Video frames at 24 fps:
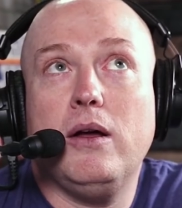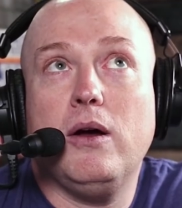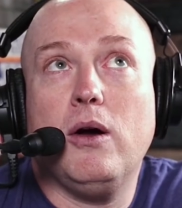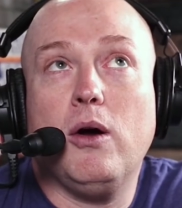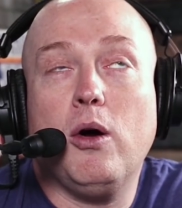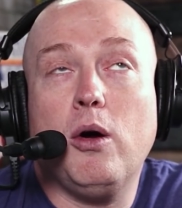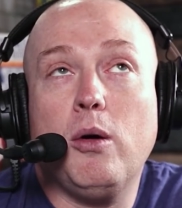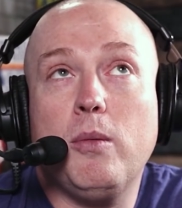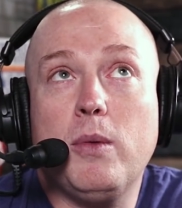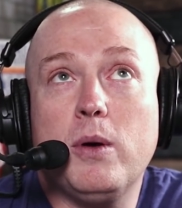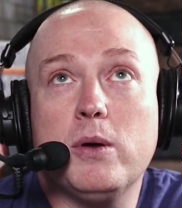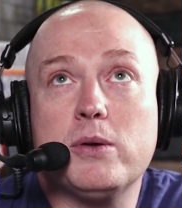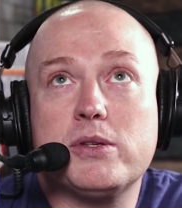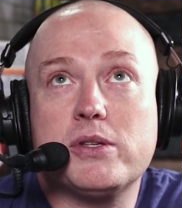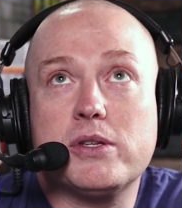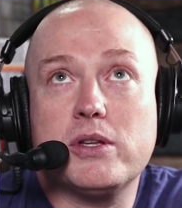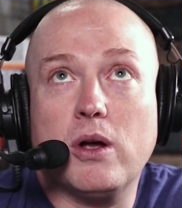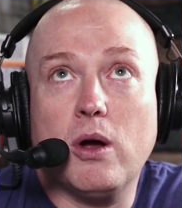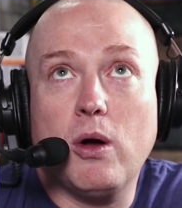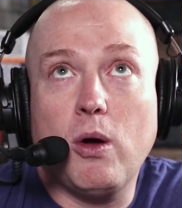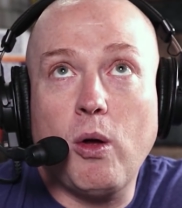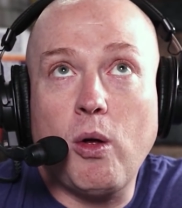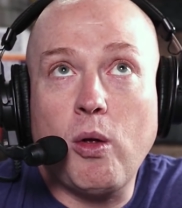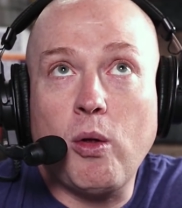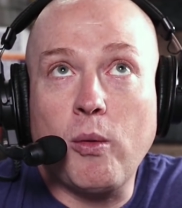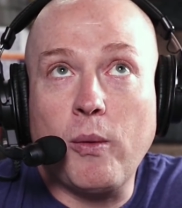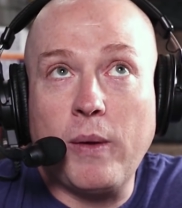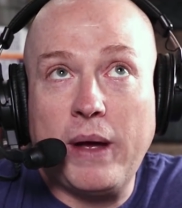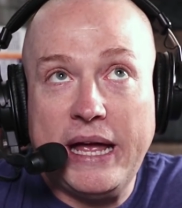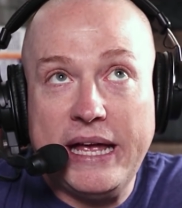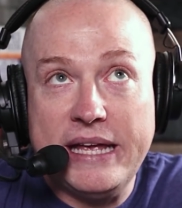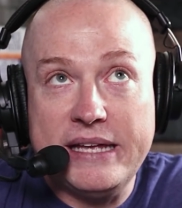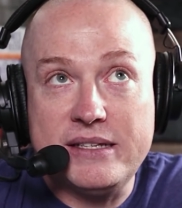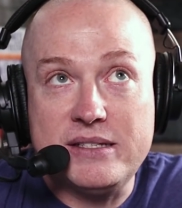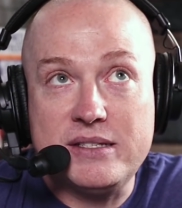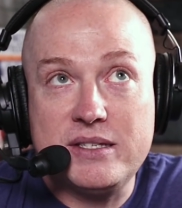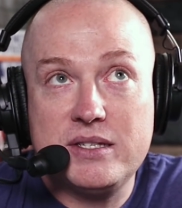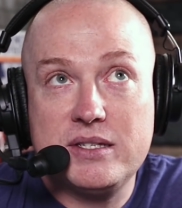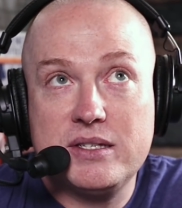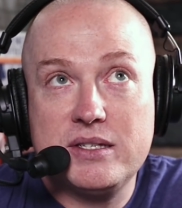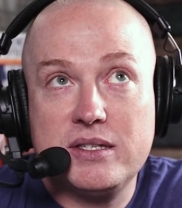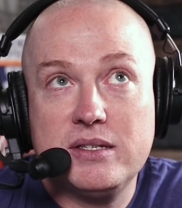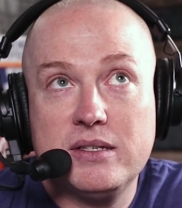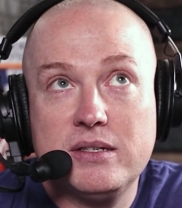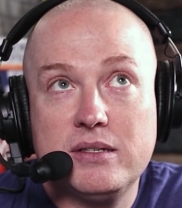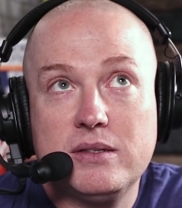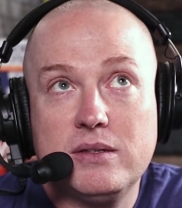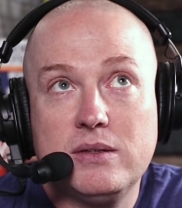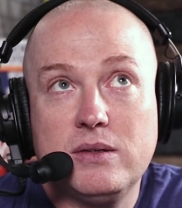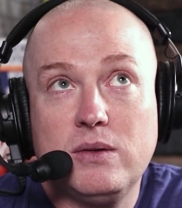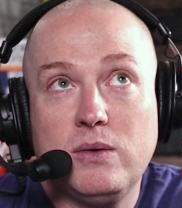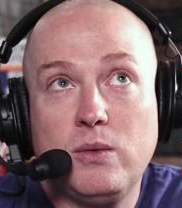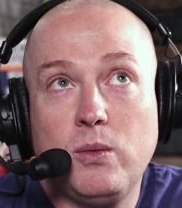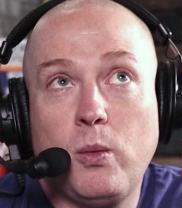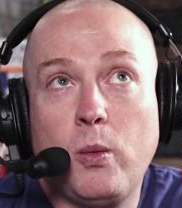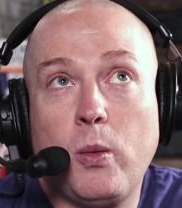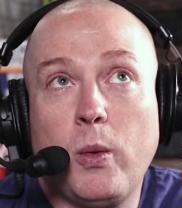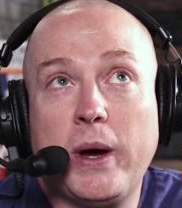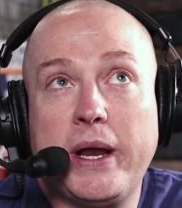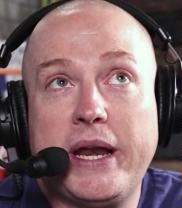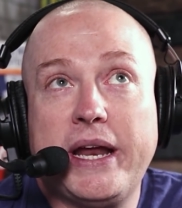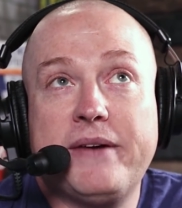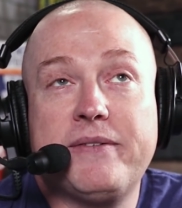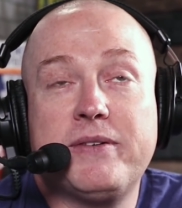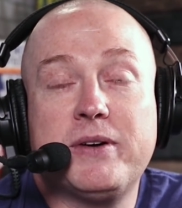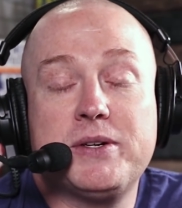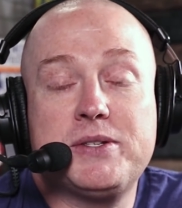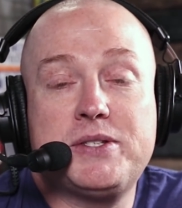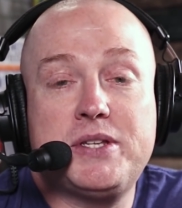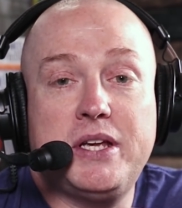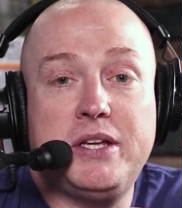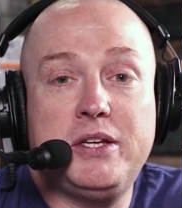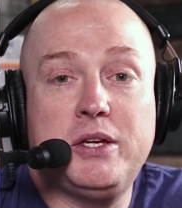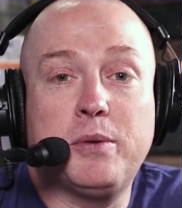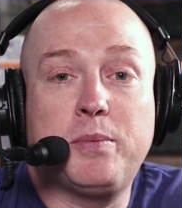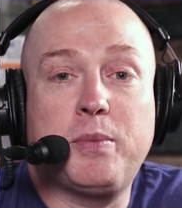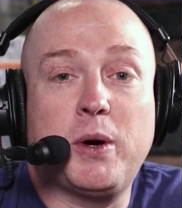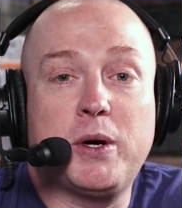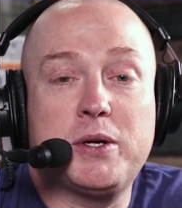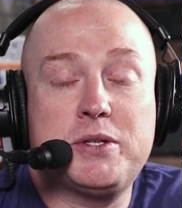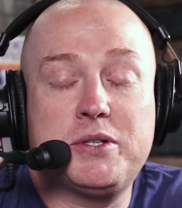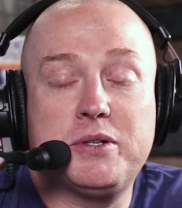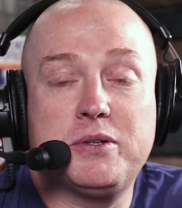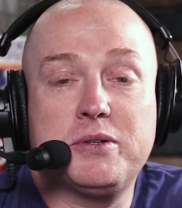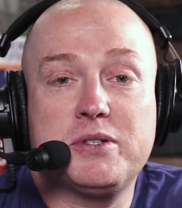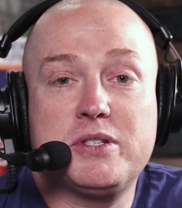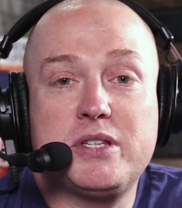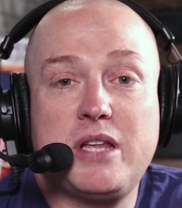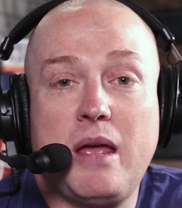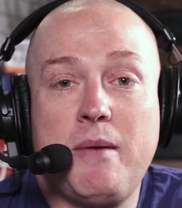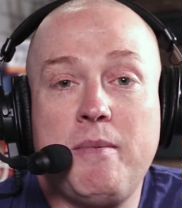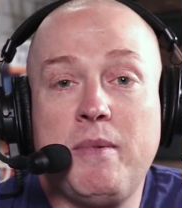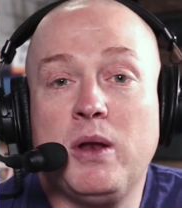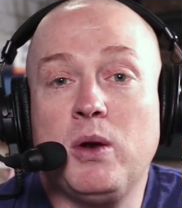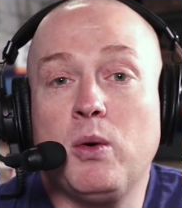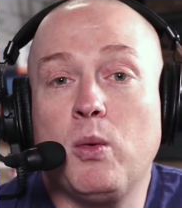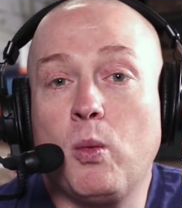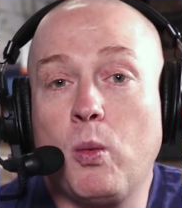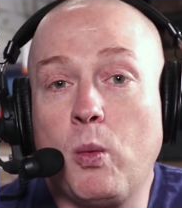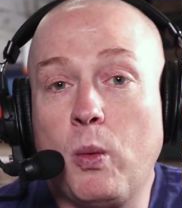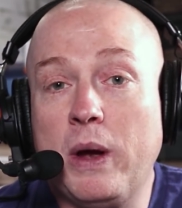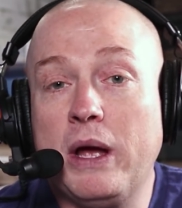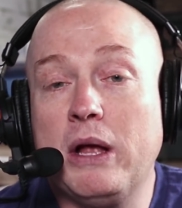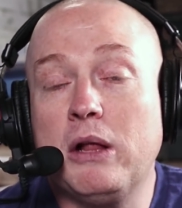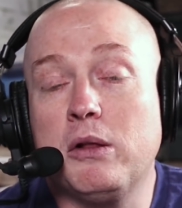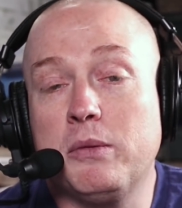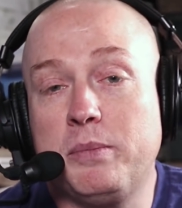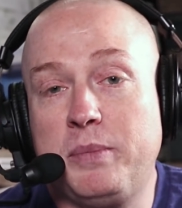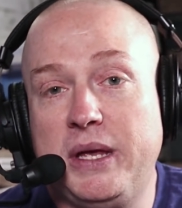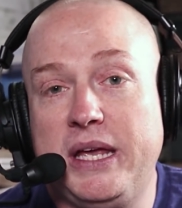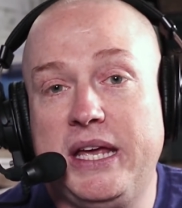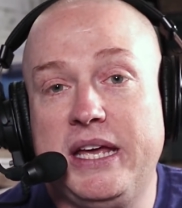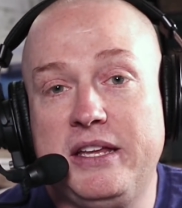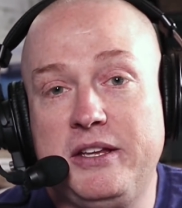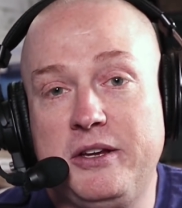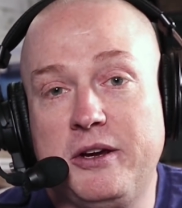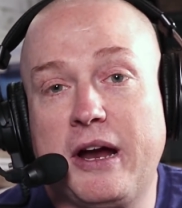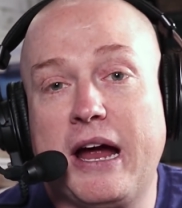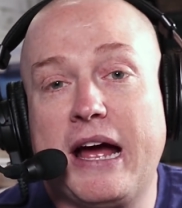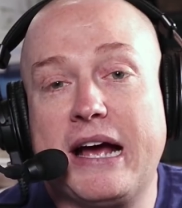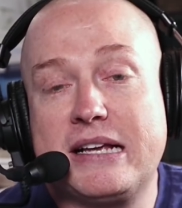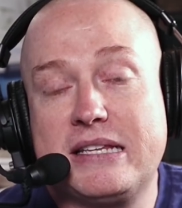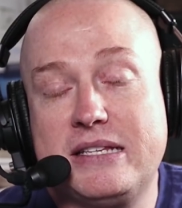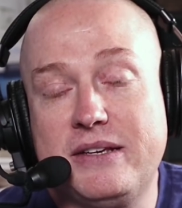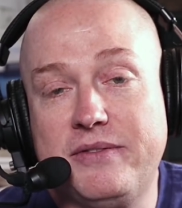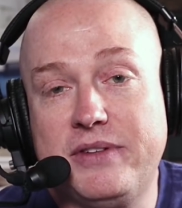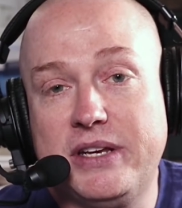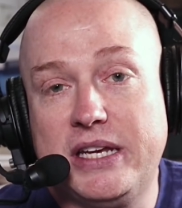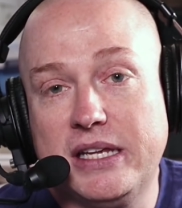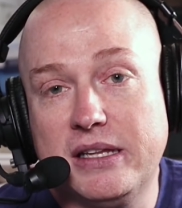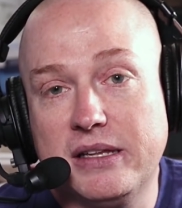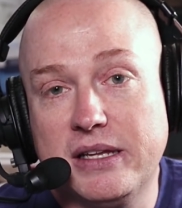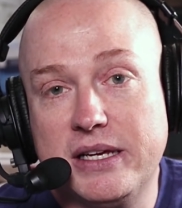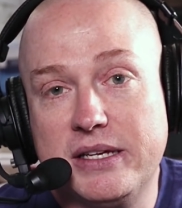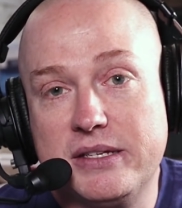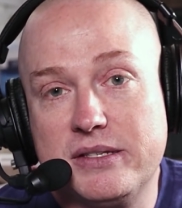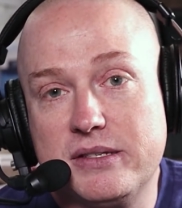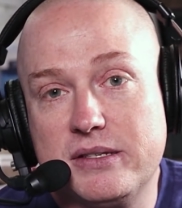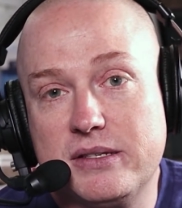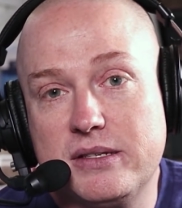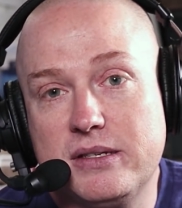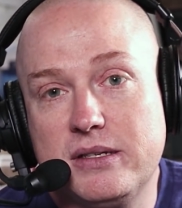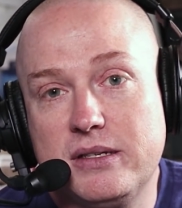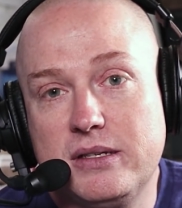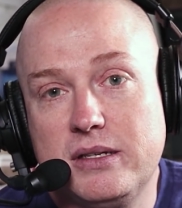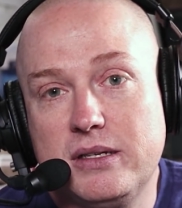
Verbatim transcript: almost always whatever's in your personal statement will be in your activity list